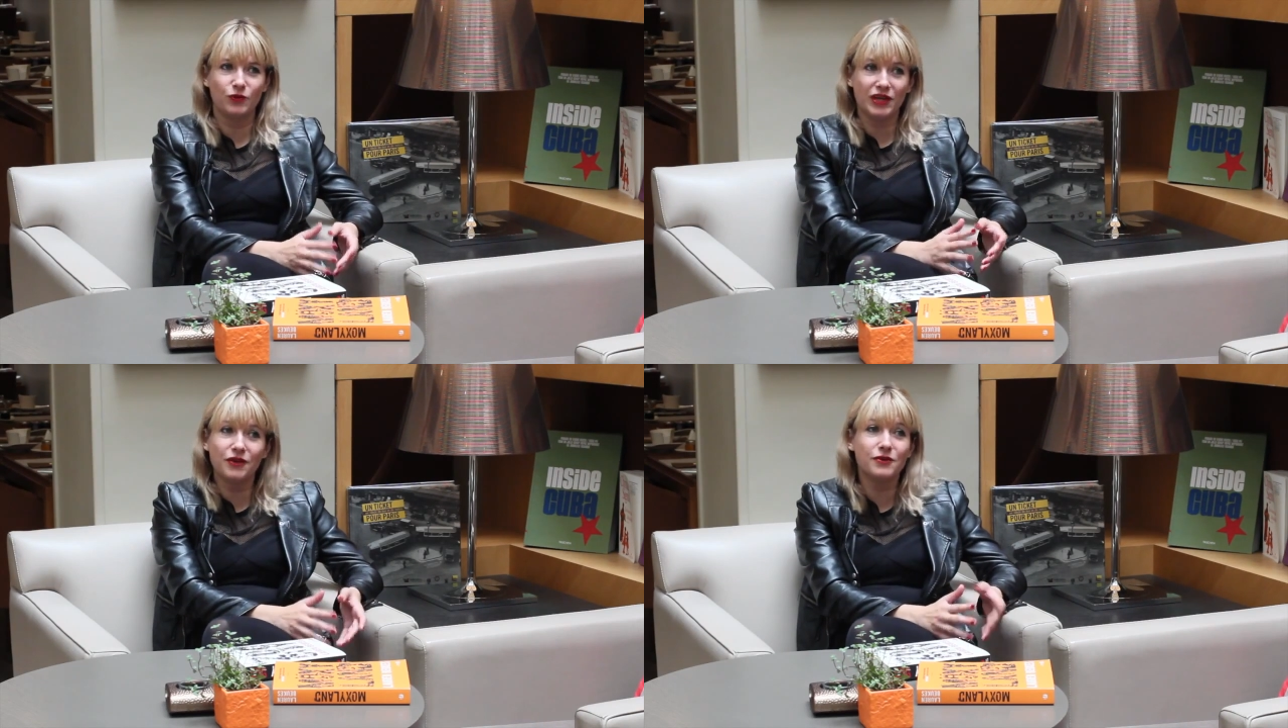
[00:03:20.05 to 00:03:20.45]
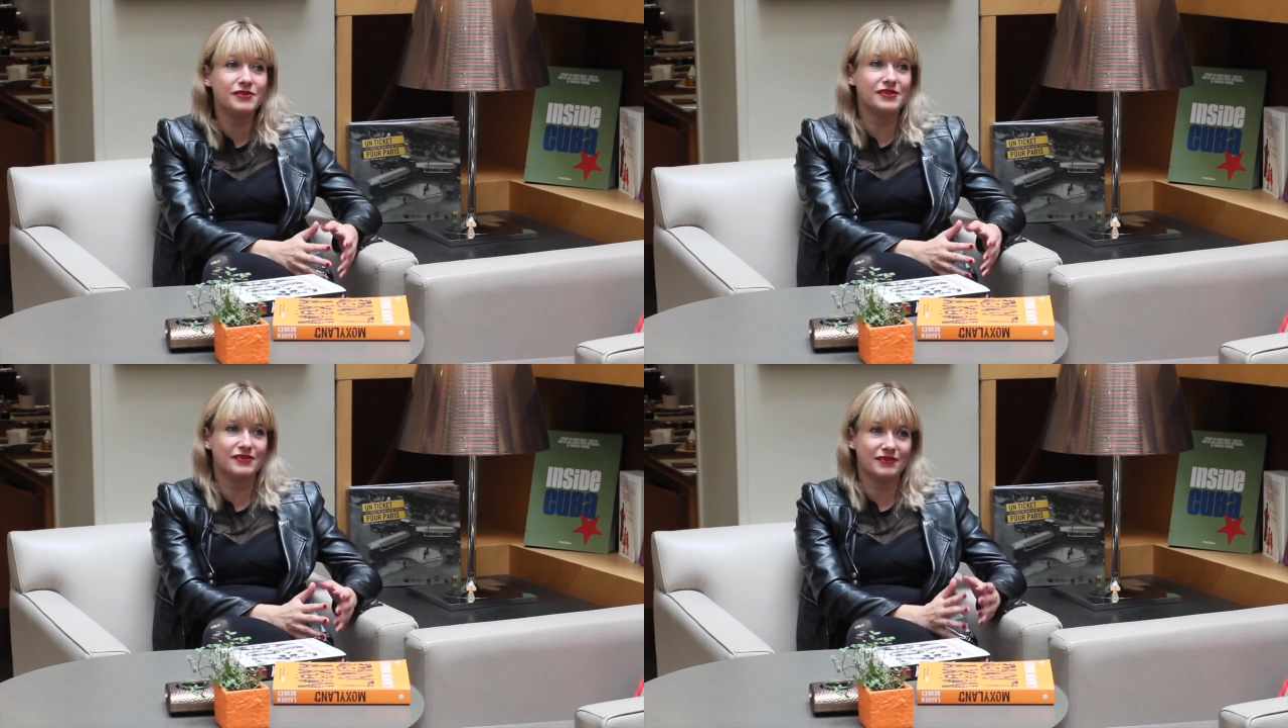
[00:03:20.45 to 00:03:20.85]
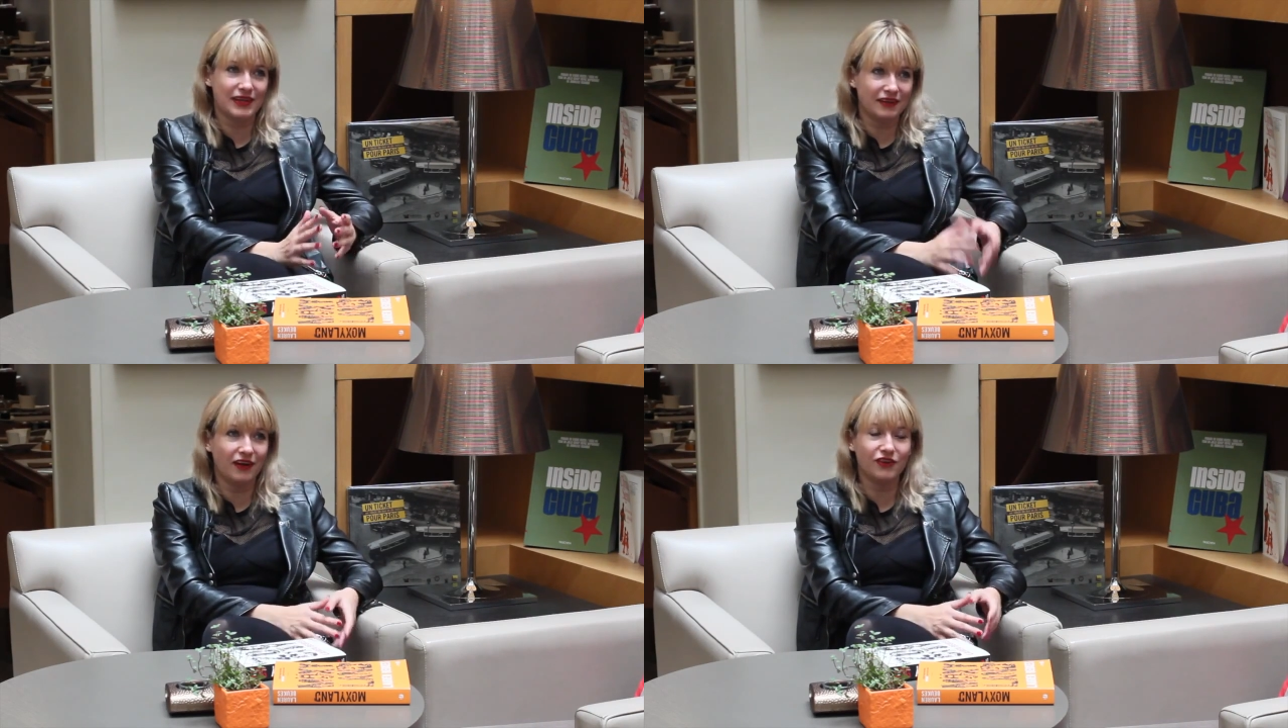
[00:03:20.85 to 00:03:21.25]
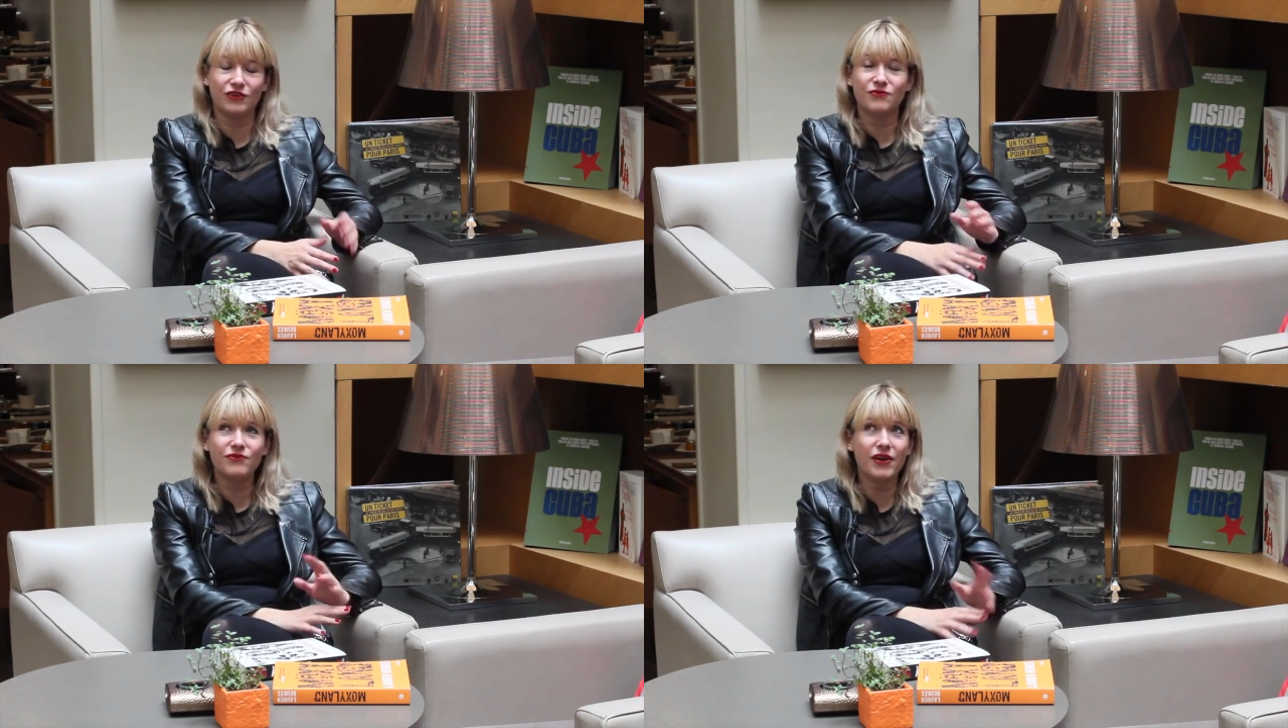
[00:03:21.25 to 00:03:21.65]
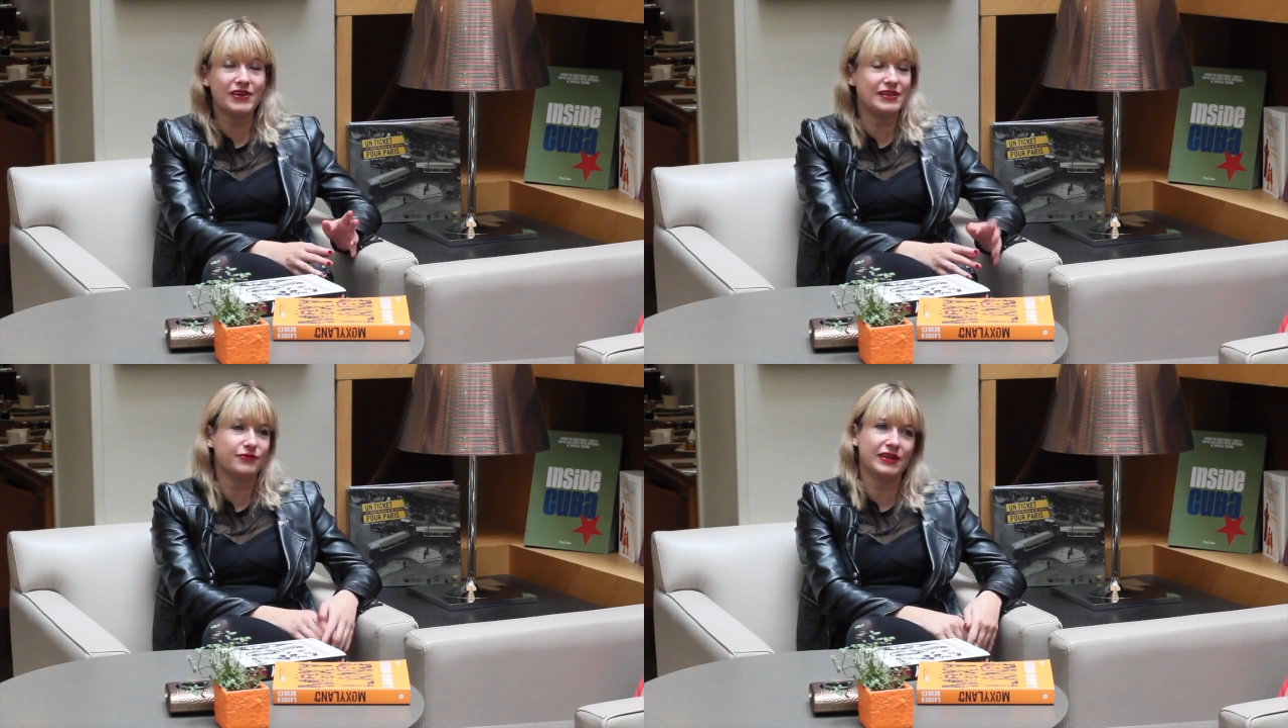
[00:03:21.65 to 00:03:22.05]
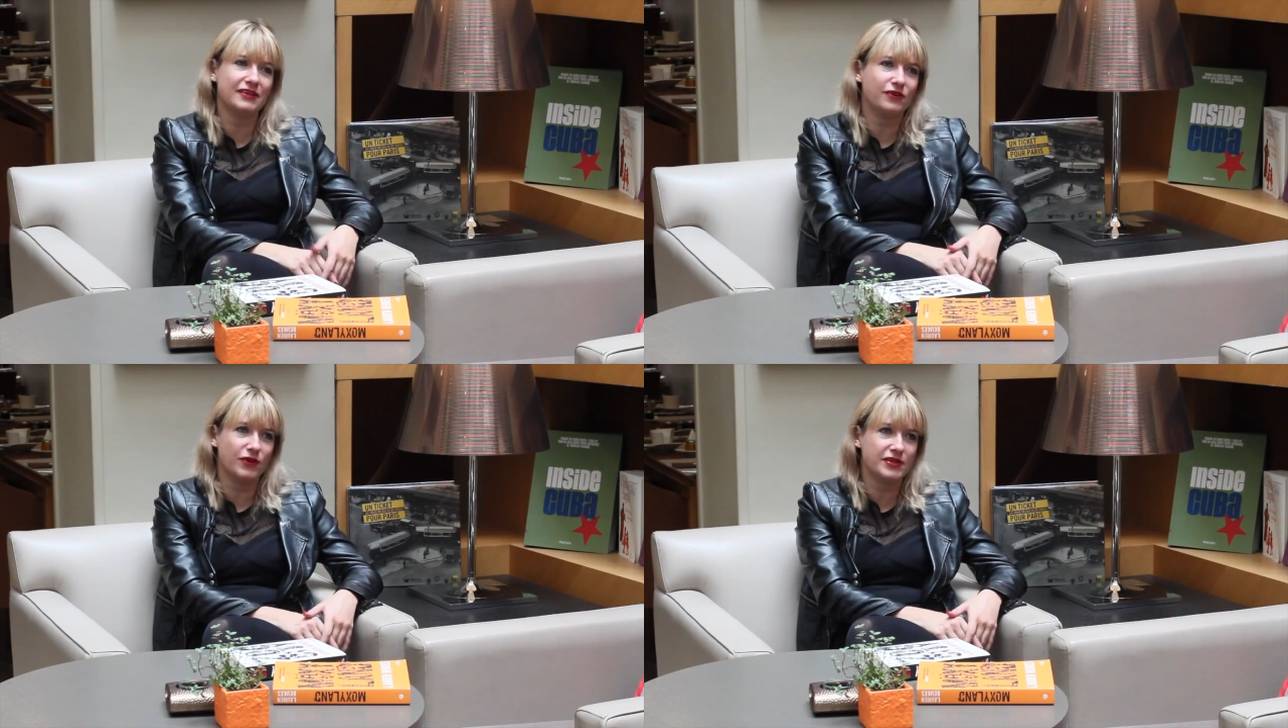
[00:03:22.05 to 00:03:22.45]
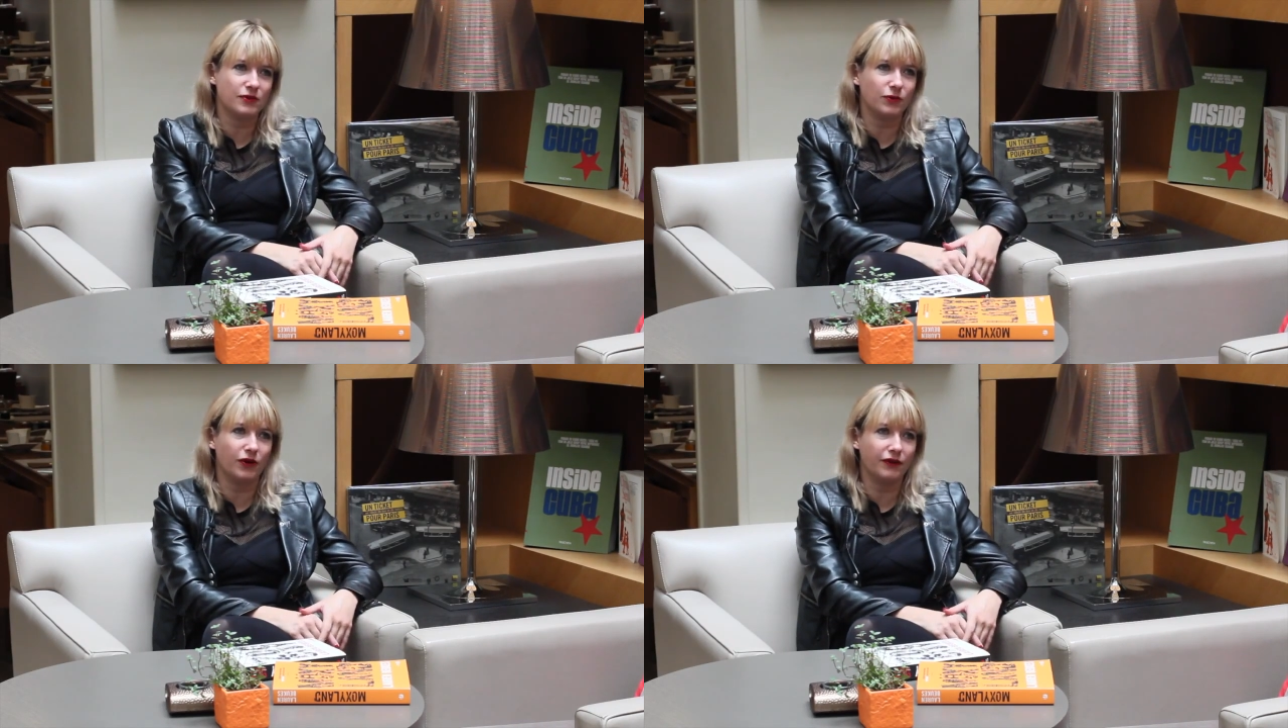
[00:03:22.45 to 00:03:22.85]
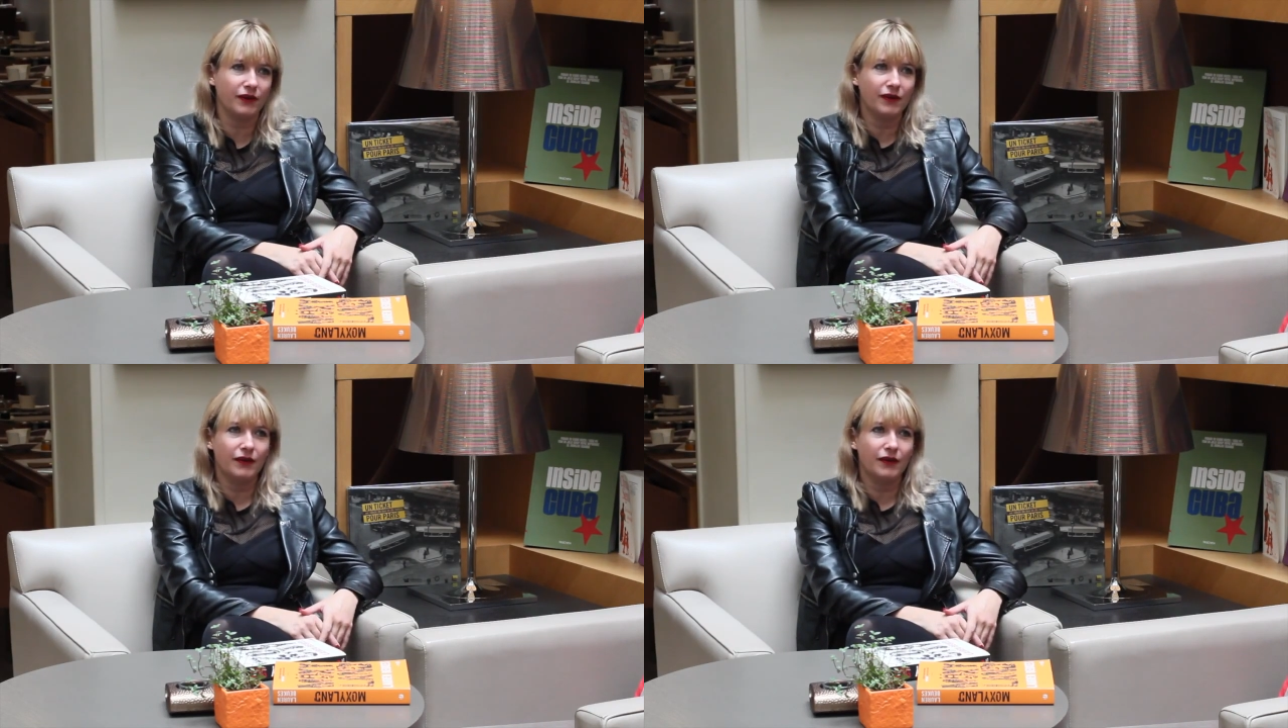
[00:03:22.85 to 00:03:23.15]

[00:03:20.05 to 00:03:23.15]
We use technology very differently to the rest of the world,